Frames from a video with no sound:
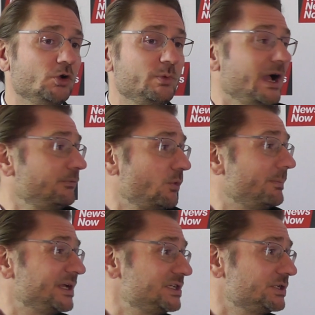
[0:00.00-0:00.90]
We have
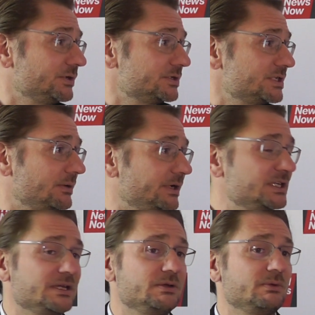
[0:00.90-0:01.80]
competitors
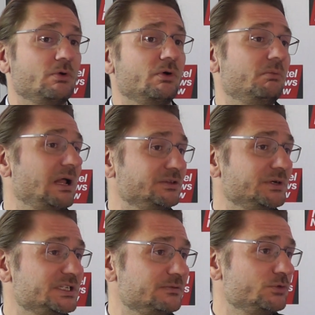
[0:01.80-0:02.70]
nowadays or
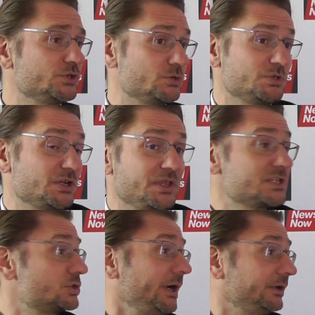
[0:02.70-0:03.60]
alternative users, which I
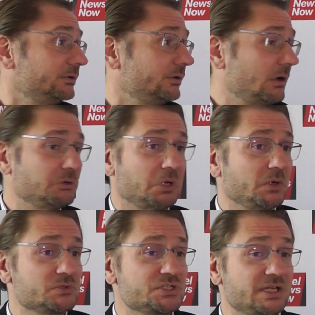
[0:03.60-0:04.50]
think is great. No, I
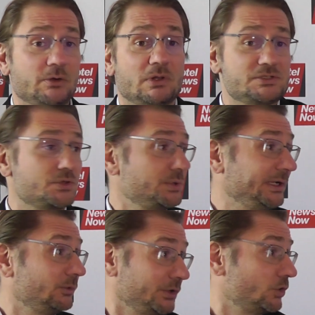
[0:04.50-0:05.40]
don't see it at all as a
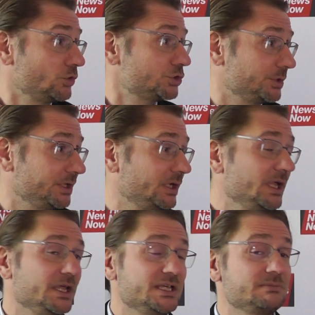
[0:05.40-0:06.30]
threat. Quite the contrary,
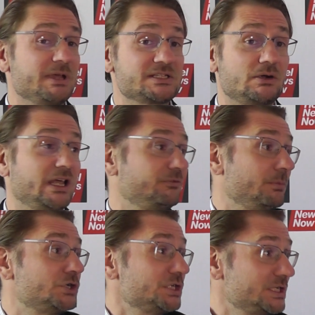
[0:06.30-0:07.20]
it makes our
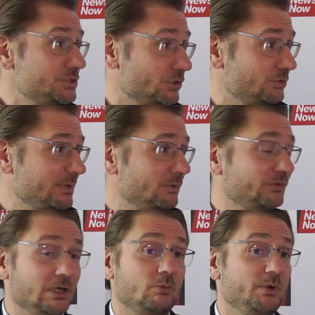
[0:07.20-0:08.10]
life much easier to be able
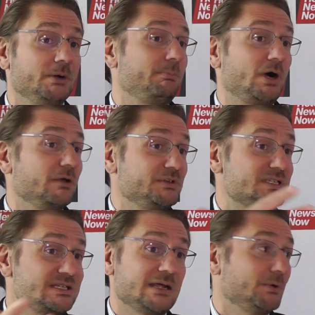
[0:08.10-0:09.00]
to say, look, we are part of
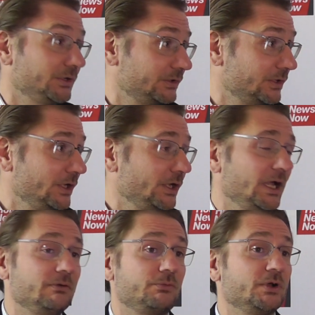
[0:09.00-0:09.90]
this segment,
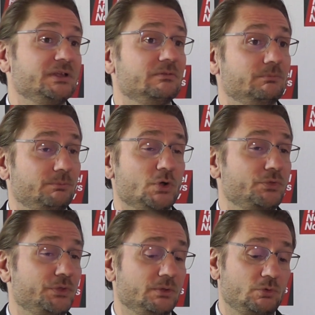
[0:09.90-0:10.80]
and for
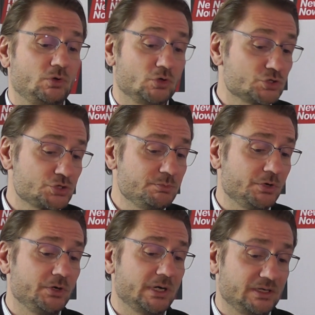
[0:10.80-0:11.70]
both the
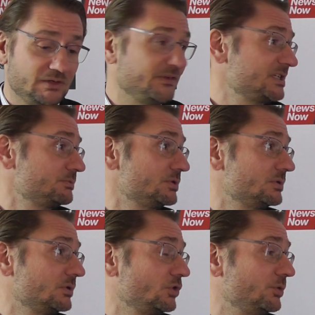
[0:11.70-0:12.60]
consumer and the investment
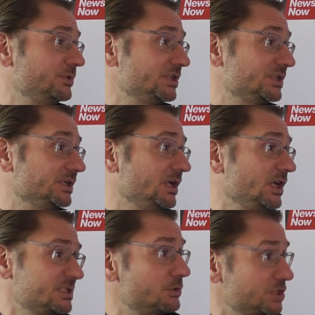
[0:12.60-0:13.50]
community,
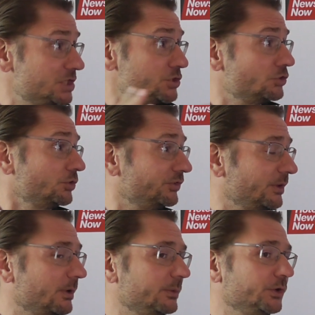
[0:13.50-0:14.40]
it's much easier to
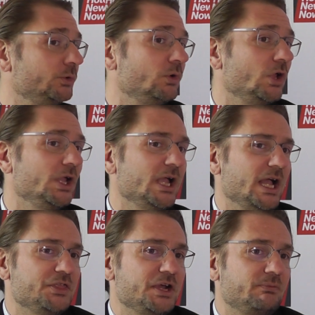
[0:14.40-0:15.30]
understand what we do.
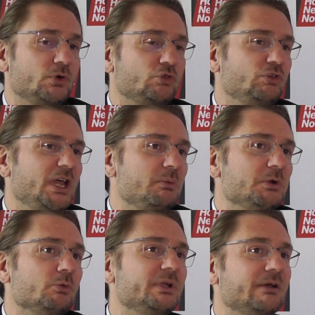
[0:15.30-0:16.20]
And therefore today we
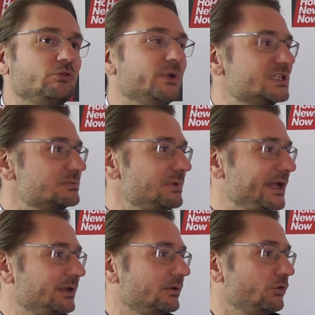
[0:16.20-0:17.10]
don't really have to
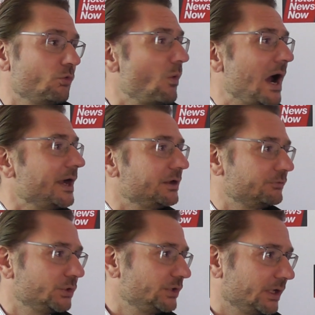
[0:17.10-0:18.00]
explain the why
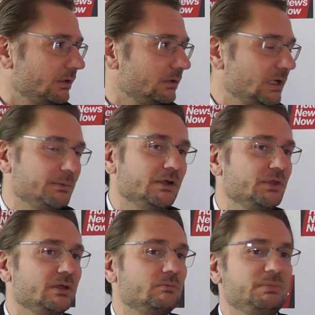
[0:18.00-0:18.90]
of Yotel. I mean, I
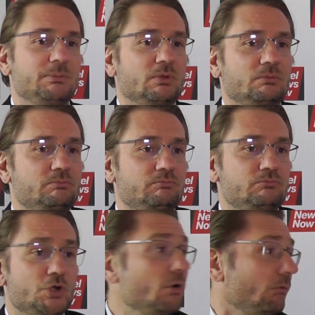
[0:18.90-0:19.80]
think people
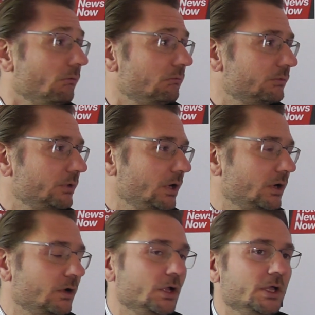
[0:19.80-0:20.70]
know.
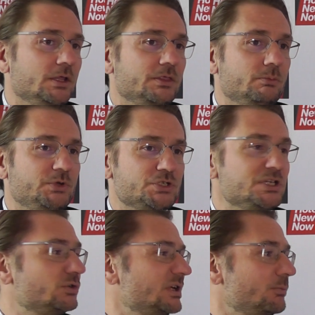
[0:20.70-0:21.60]
We just need to